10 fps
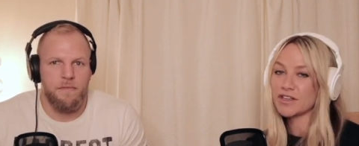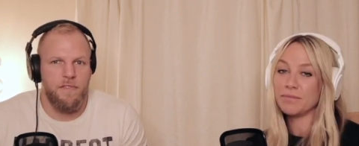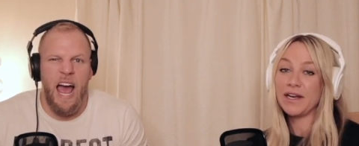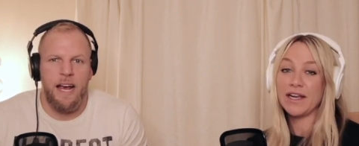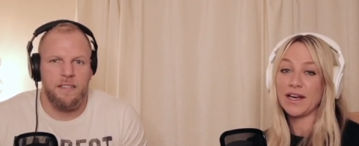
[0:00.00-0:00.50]
Speaker 1: just
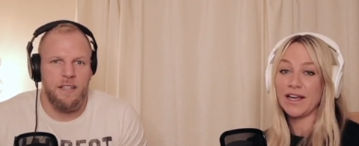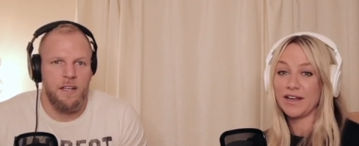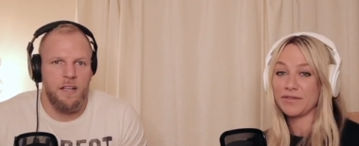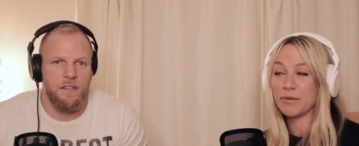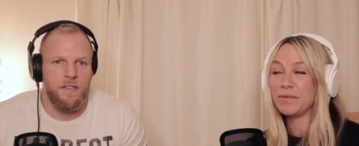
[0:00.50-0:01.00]

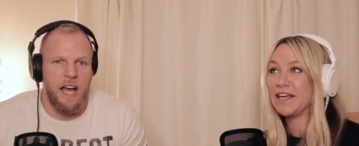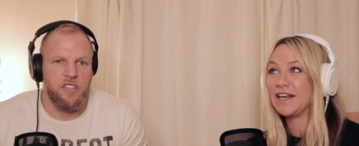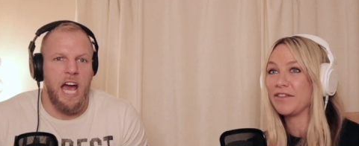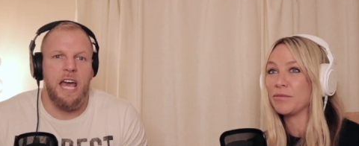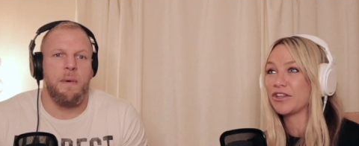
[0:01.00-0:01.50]
completely, Fact.
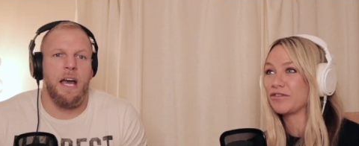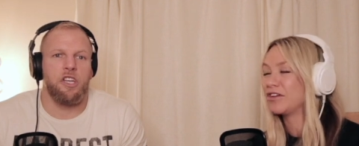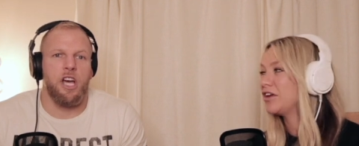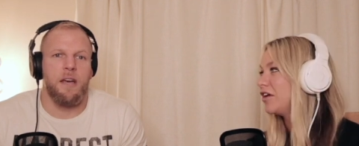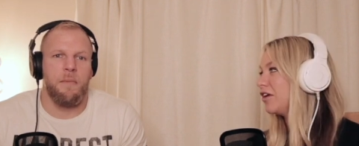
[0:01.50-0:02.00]
completely Fact. gay, mate.
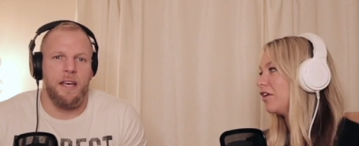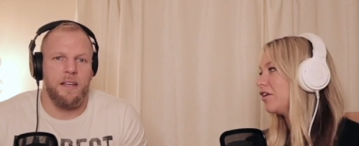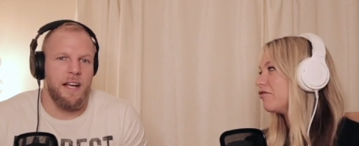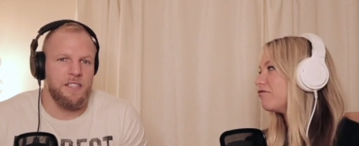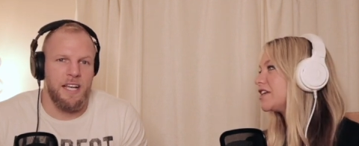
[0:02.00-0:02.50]
Gay, mate.
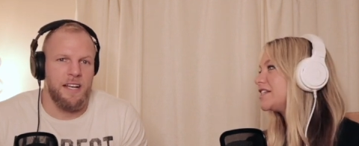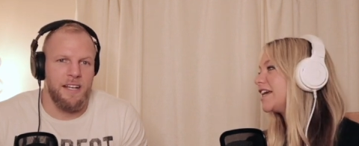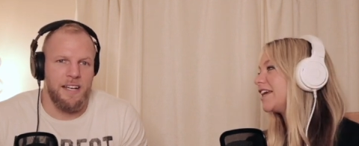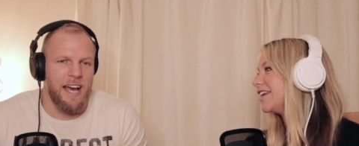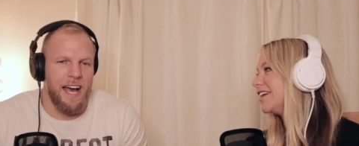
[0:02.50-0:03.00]
That's
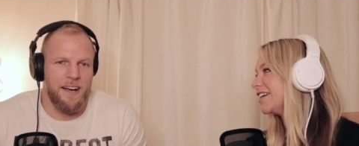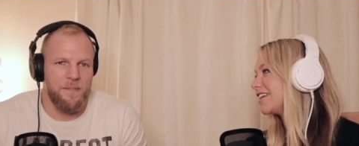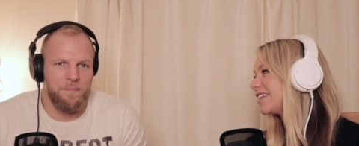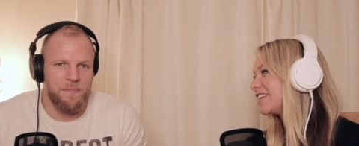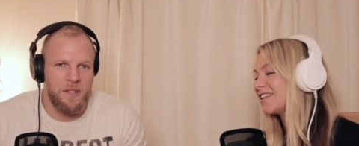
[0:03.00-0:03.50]
ridiculous. It, yeah. Gay,
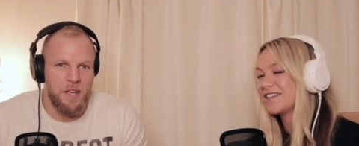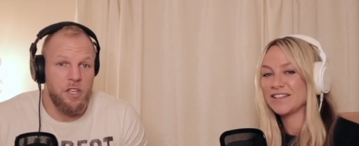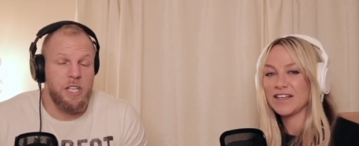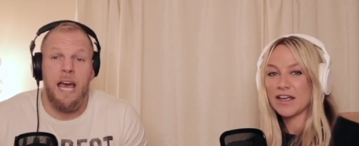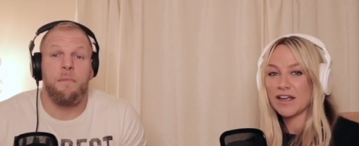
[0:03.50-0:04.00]
mate.
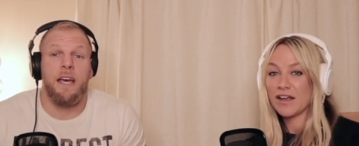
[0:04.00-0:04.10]
Gay,